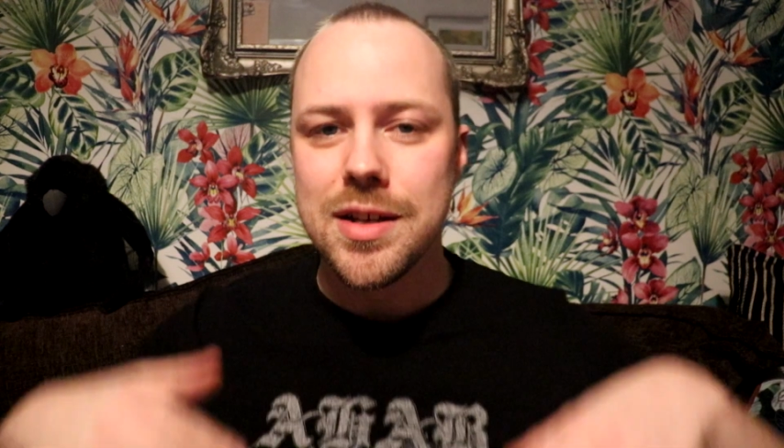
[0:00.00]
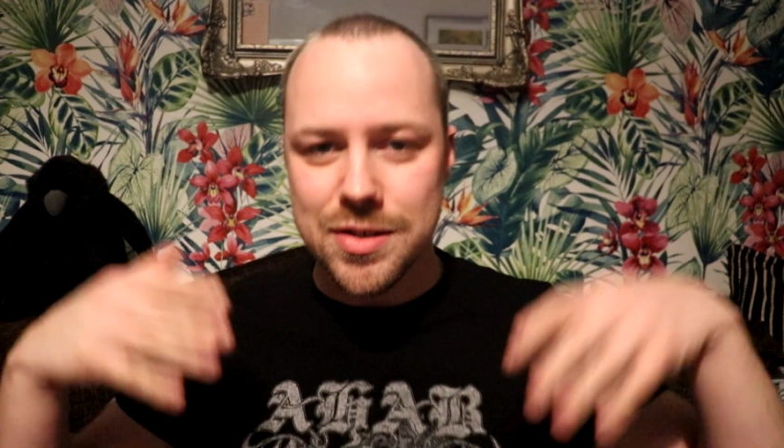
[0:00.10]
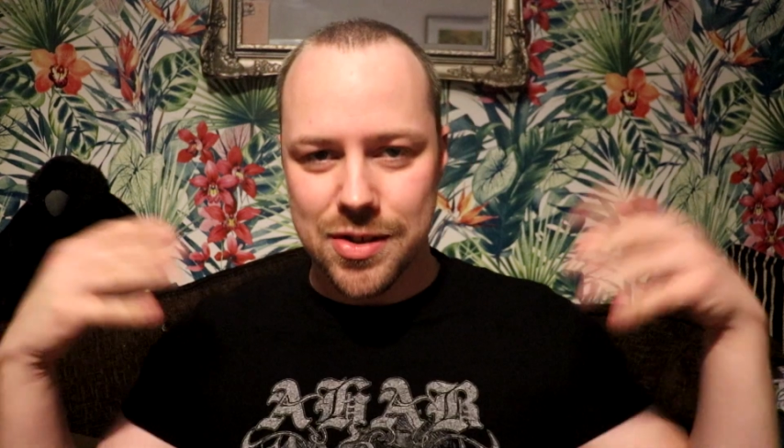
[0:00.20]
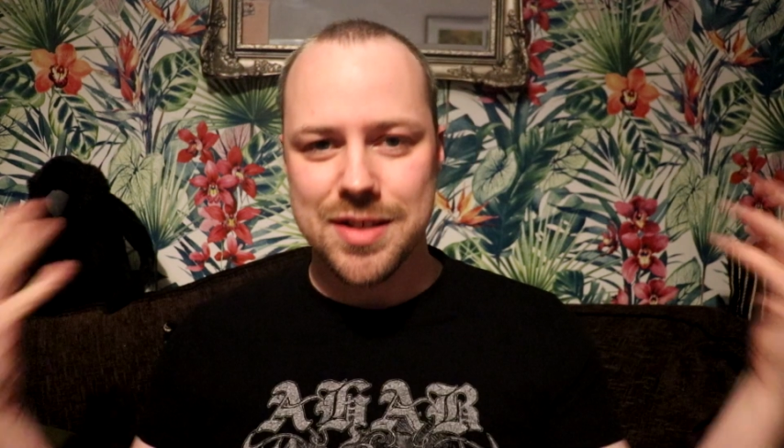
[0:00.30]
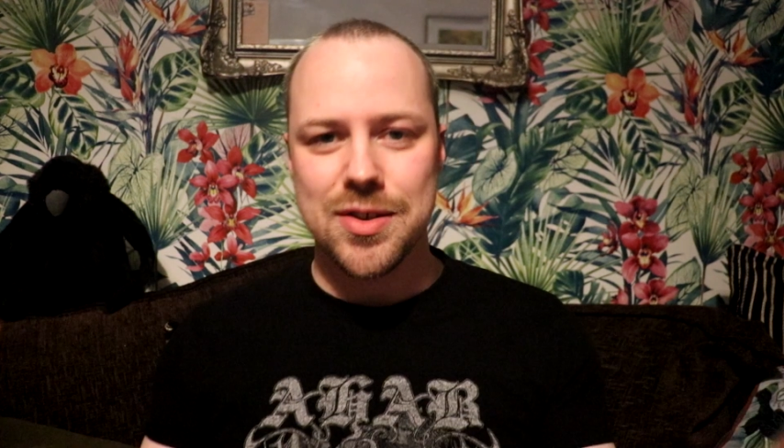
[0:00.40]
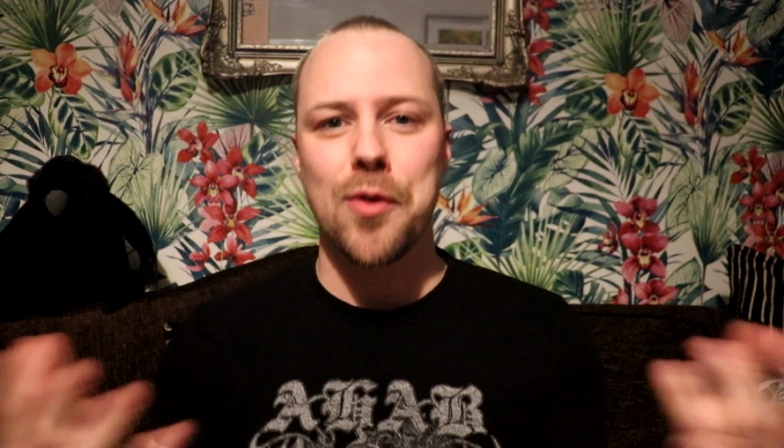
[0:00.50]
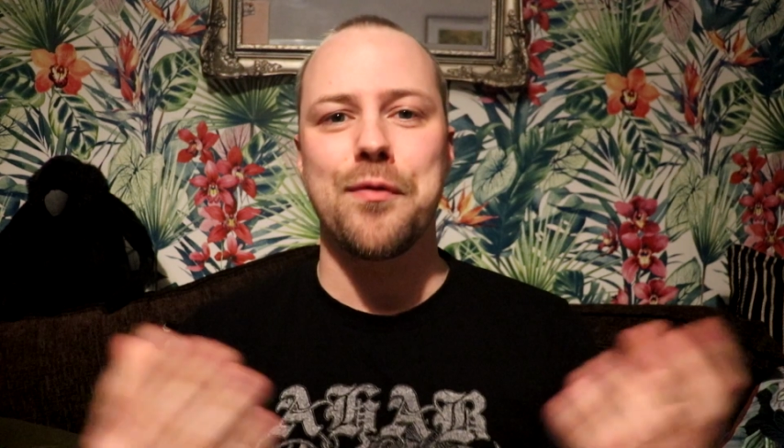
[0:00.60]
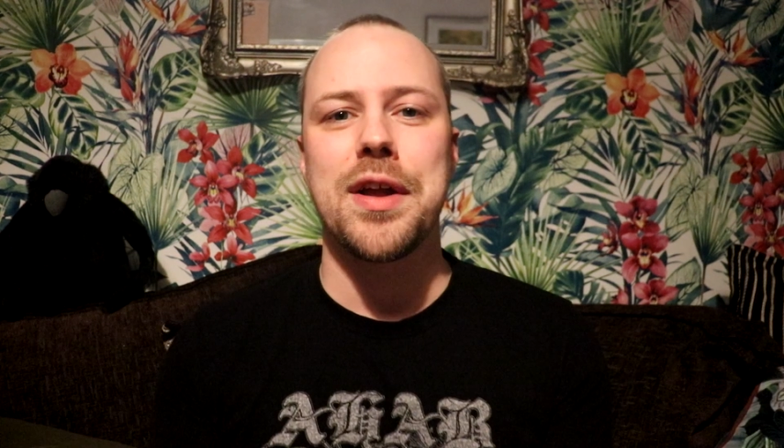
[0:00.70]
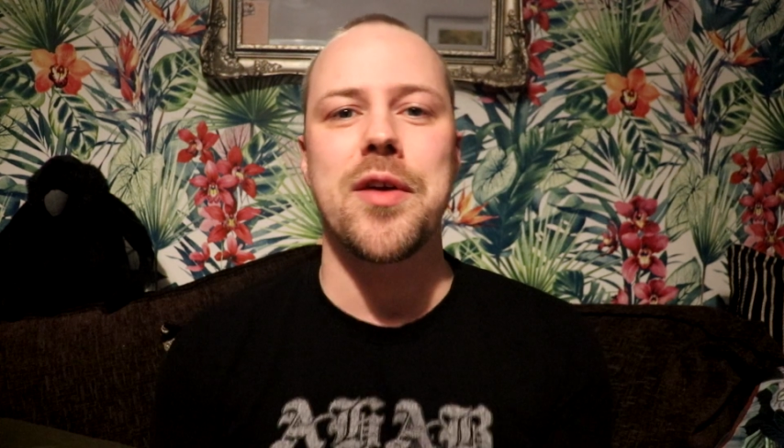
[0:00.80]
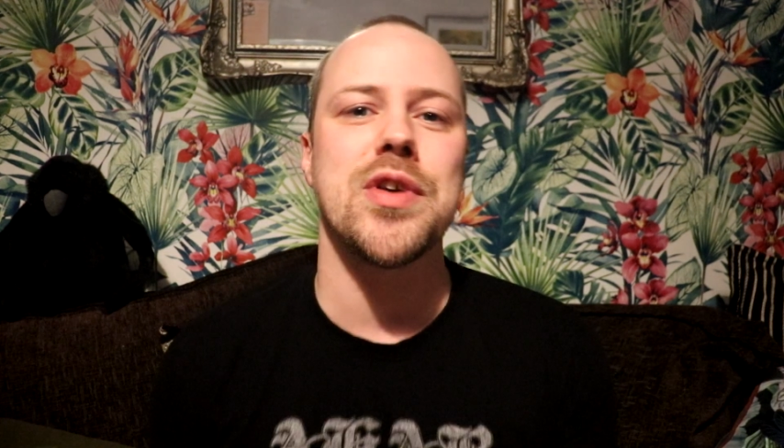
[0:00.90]
So this
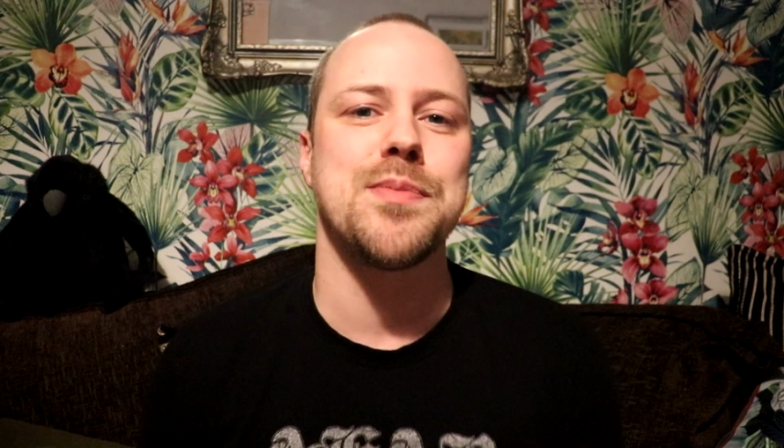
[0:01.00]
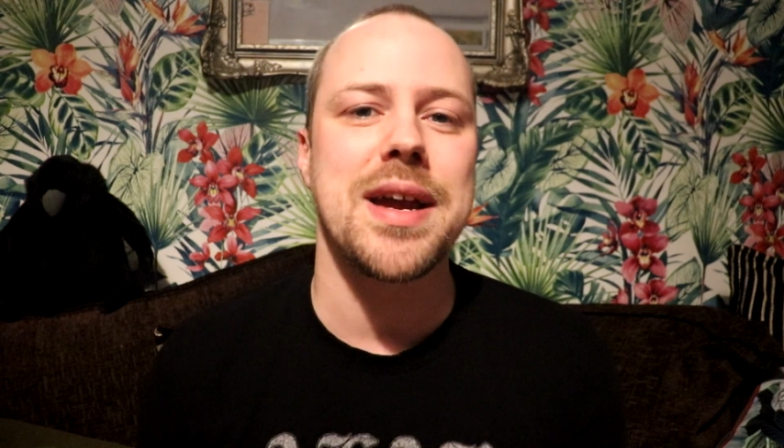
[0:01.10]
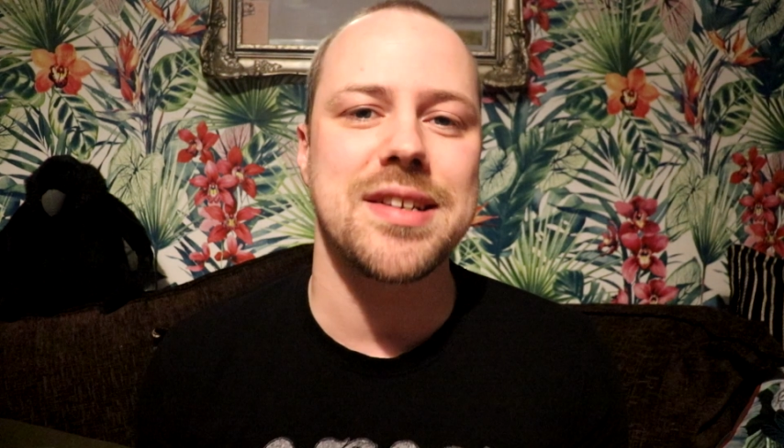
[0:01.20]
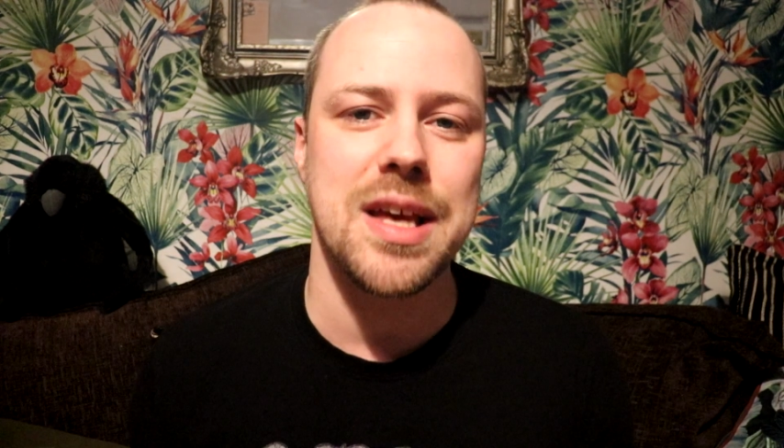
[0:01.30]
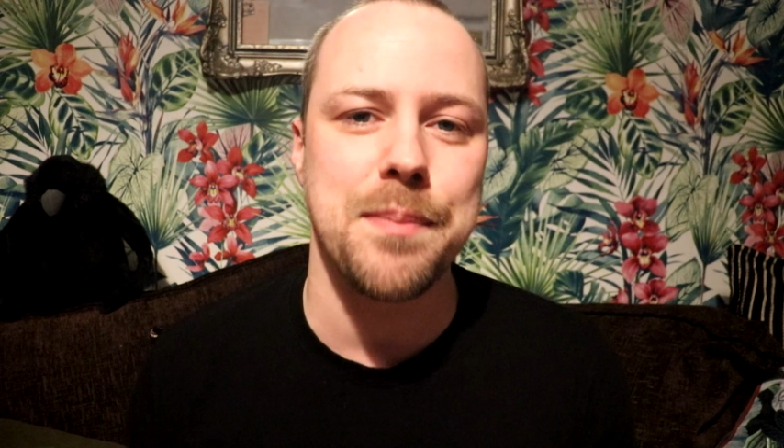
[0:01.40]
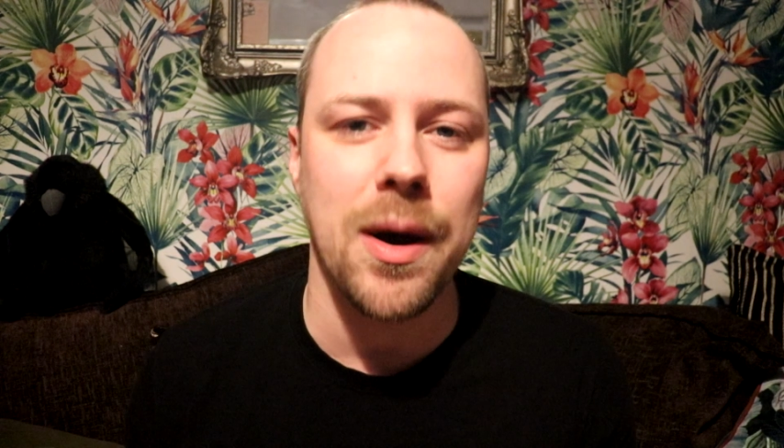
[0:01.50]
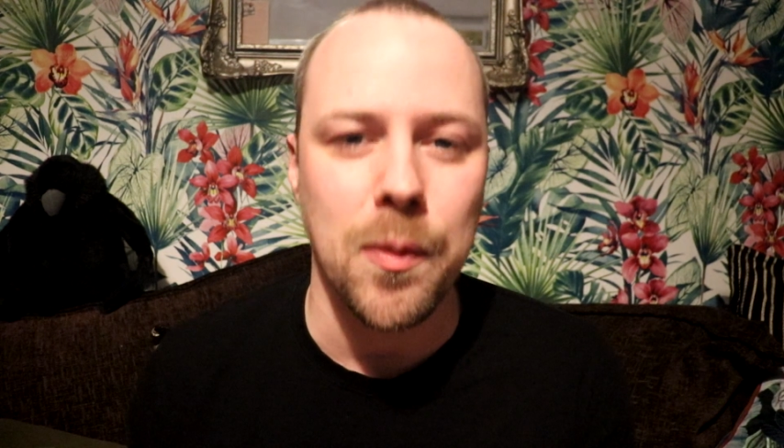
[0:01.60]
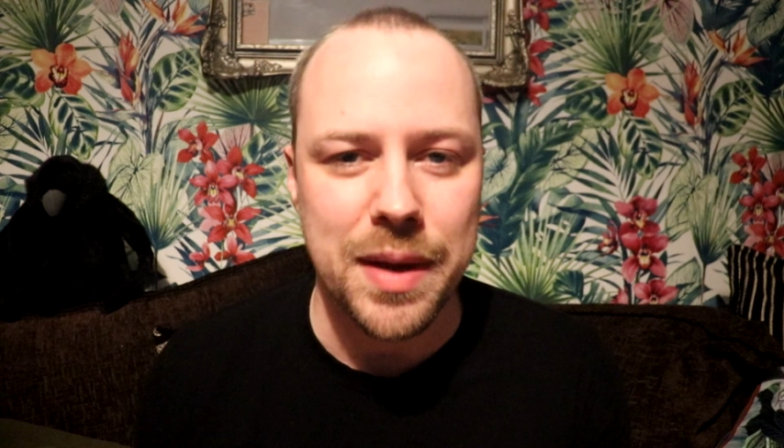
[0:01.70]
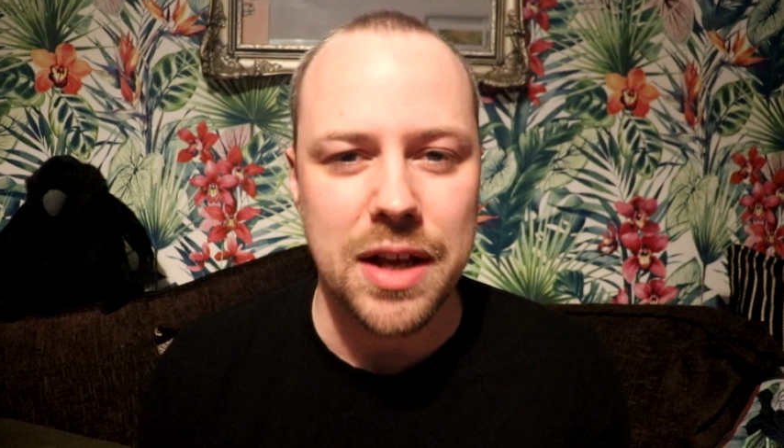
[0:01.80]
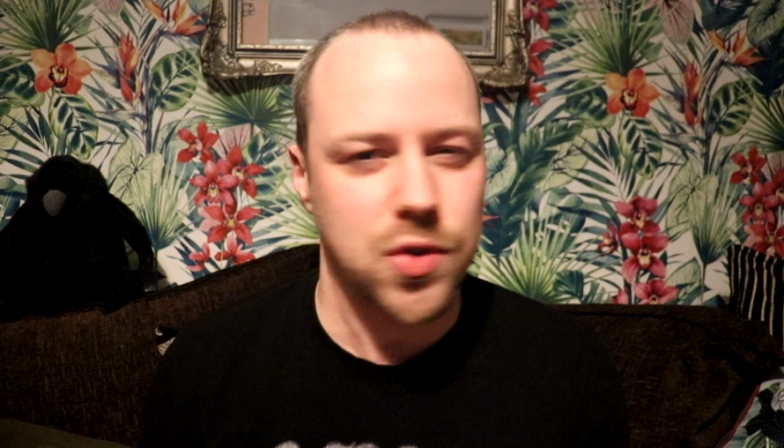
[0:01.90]
whole video is basically
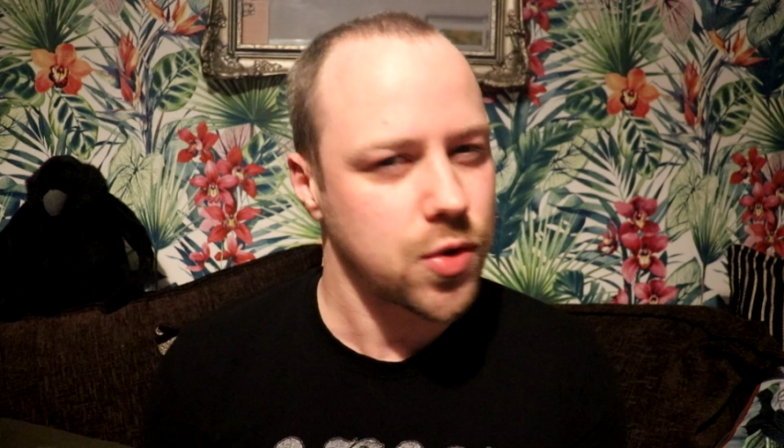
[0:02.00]
about being